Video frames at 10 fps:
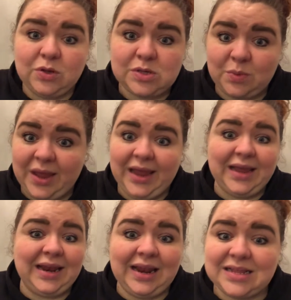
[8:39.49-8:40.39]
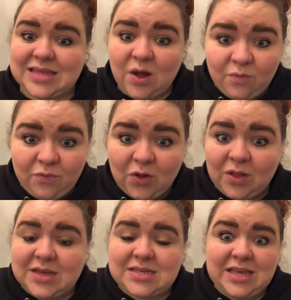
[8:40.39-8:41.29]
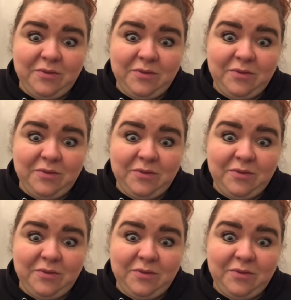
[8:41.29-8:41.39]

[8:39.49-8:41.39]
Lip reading: but I'm losing weight and it's helpful.